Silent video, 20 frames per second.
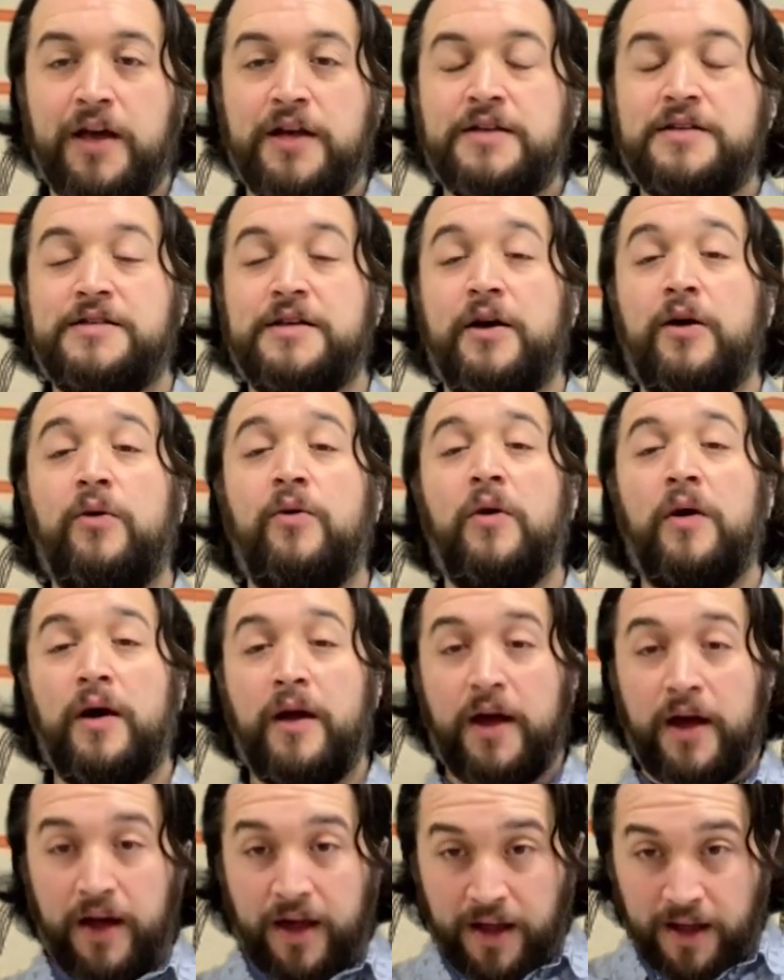So
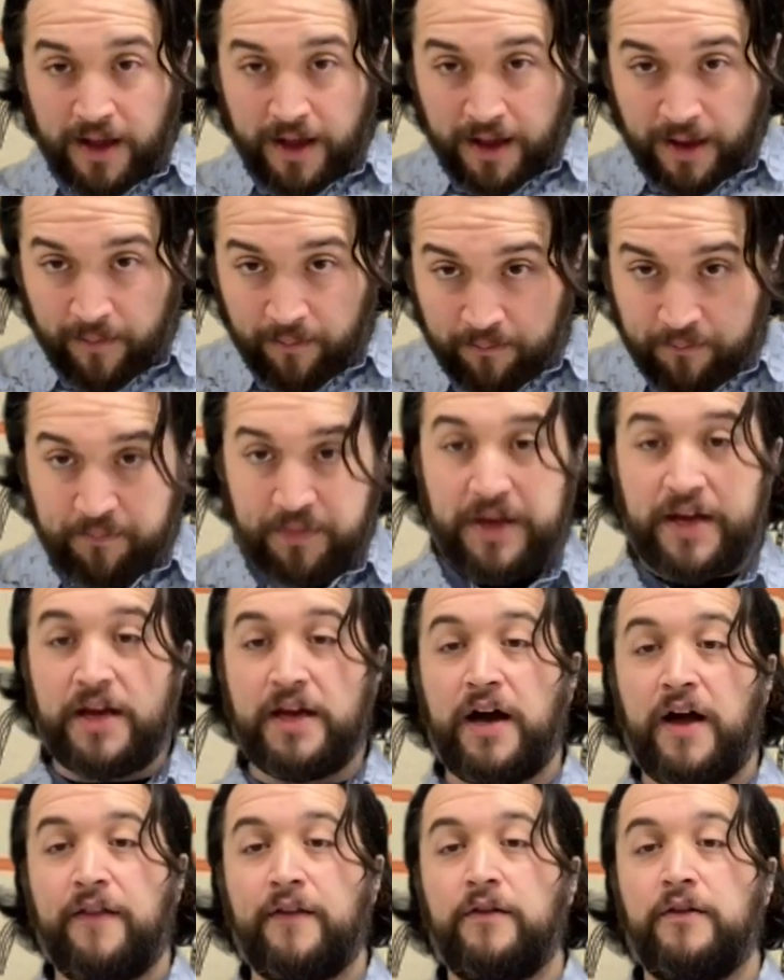be
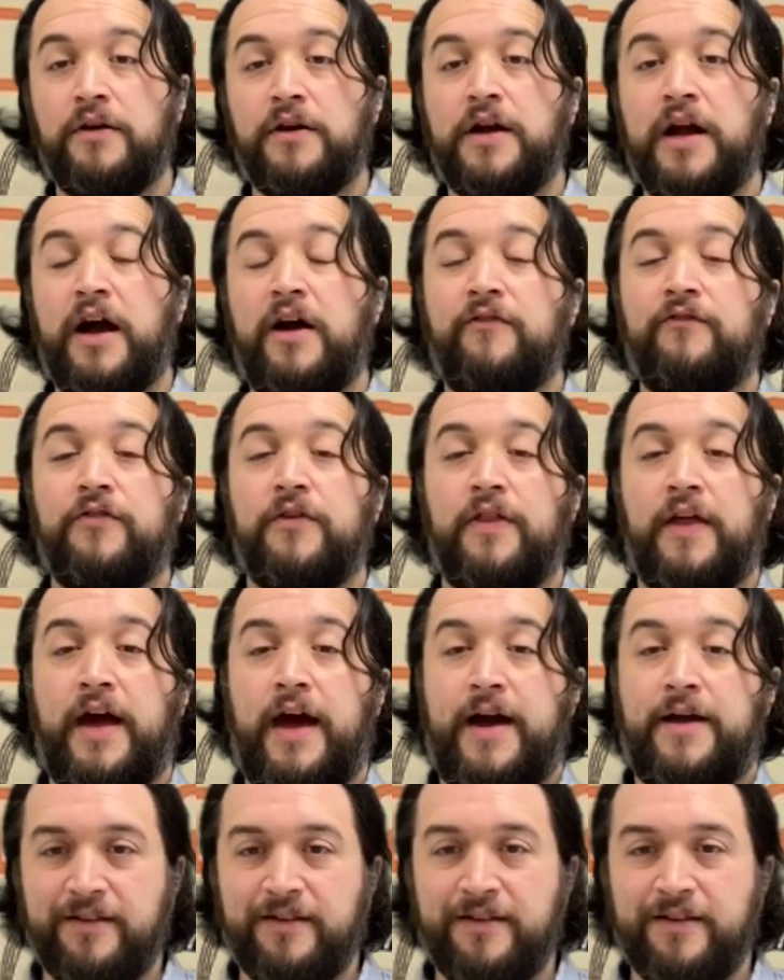on the lookout for
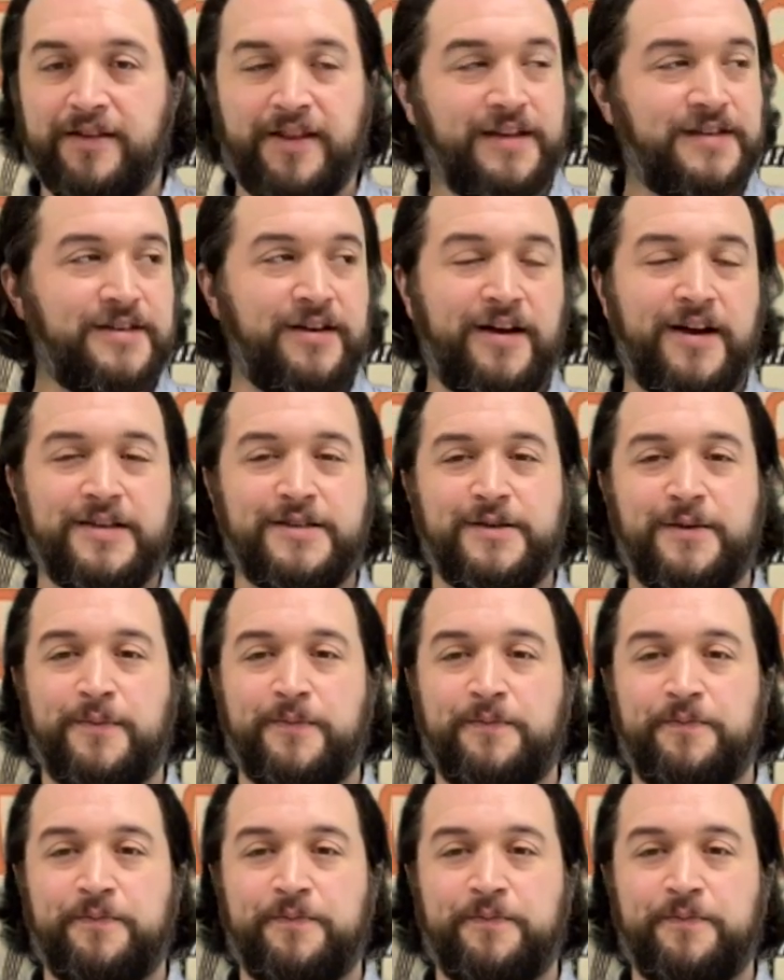that. That's awesome.